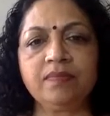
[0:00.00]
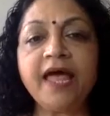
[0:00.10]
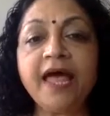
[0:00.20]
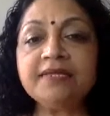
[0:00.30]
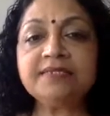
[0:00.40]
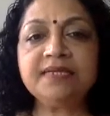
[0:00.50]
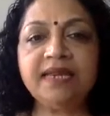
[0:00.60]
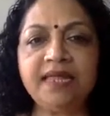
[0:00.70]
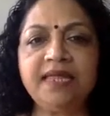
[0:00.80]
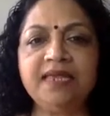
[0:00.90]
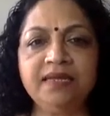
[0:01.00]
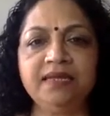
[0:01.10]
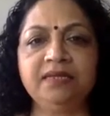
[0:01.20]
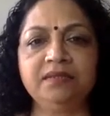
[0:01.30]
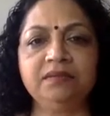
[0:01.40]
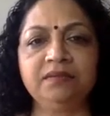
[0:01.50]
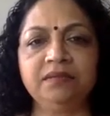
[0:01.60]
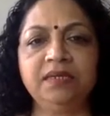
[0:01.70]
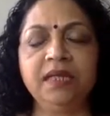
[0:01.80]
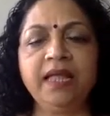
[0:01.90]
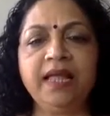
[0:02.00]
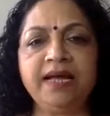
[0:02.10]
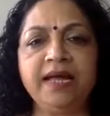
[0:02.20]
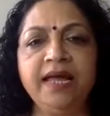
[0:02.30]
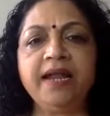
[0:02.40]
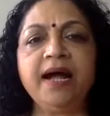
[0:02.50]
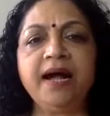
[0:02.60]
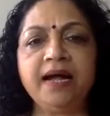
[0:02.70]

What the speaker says: That is greed. And